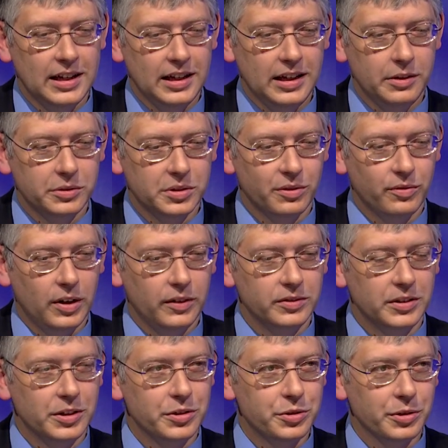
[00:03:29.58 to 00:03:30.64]
he was involved
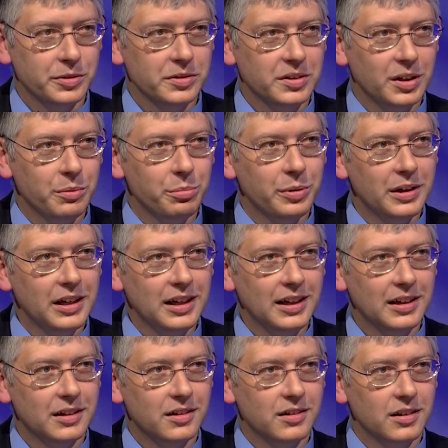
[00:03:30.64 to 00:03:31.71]
in an insurance
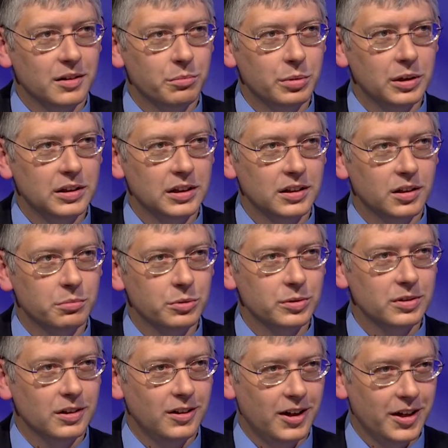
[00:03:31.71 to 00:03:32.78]
company and building the
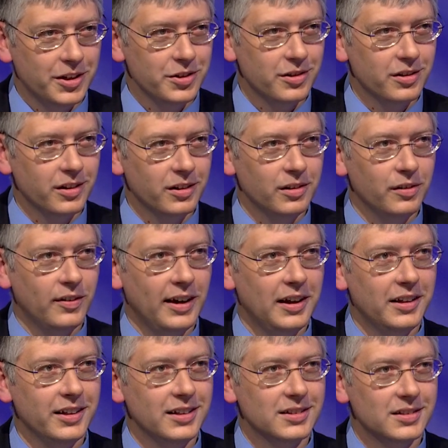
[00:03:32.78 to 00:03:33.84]
Moose Lodge there in the
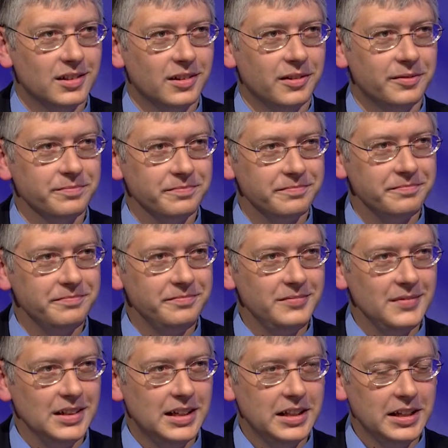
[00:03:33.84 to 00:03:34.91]
valley. And so
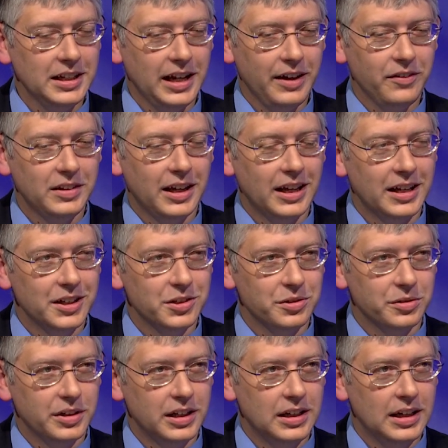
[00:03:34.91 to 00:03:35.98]
I think having that
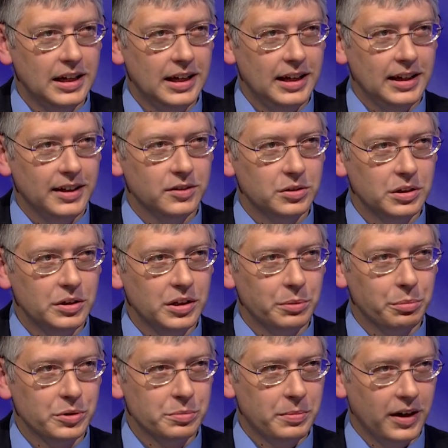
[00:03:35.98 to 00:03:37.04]
history gives a
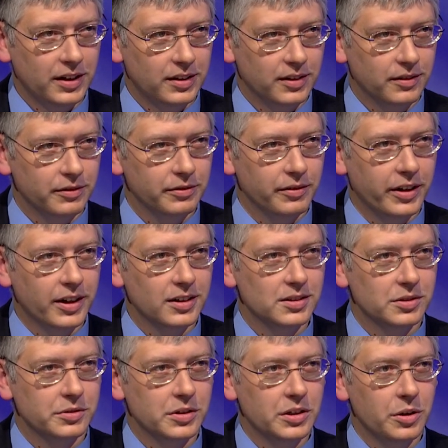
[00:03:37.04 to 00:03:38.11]
unique perspective, right?
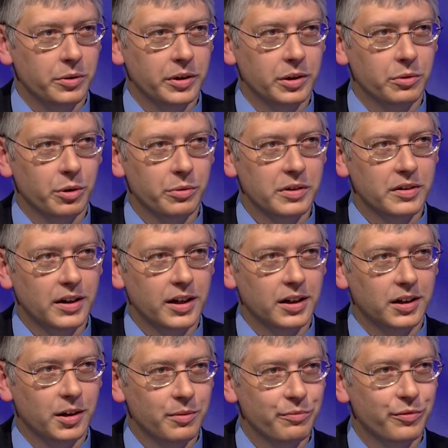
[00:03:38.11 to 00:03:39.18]
So knowing where we've kind of
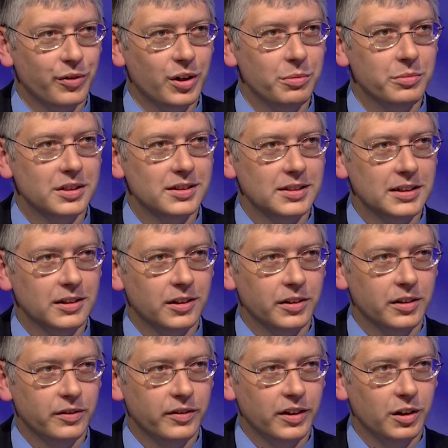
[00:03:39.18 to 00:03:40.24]
come from and seeing all the
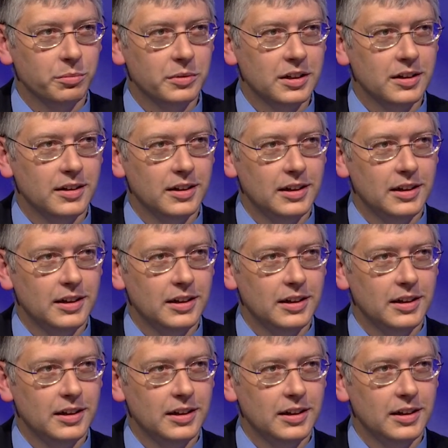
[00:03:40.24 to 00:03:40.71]
development.